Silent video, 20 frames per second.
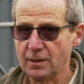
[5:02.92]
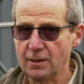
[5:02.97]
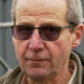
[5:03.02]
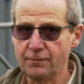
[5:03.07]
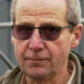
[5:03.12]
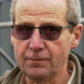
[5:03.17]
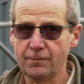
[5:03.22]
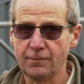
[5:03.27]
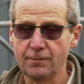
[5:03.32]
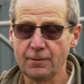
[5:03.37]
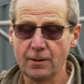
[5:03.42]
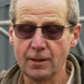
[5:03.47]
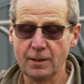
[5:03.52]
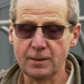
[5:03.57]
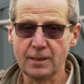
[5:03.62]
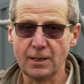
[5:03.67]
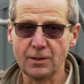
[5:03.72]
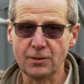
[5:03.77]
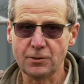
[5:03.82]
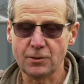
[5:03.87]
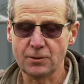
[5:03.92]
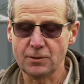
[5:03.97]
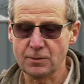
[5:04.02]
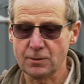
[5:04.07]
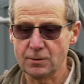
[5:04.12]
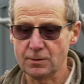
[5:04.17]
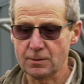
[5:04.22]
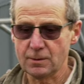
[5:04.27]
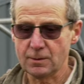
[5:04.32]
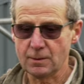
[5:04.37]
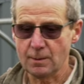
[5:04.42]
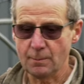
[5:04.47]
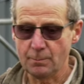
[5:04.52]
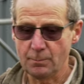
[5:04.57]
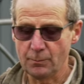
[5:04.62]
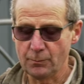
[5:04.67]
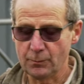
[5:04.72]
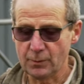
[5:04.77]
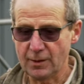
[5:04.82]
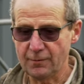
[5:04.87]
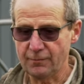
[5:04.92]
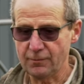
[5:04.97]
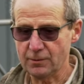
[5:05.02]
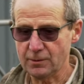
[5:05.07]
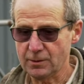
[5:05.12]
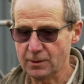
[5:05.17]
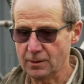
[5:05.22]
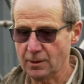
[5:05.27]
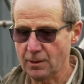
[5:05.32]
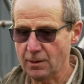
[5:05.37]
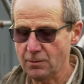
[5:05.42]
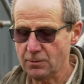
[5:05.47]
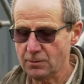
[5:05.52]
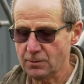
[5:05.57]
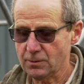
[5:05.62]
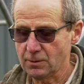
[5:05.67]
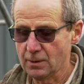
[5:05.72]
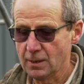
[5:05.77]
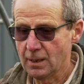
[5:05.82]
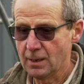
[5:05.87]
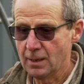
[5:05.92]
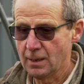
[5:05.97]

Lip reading: enough attention's given to those,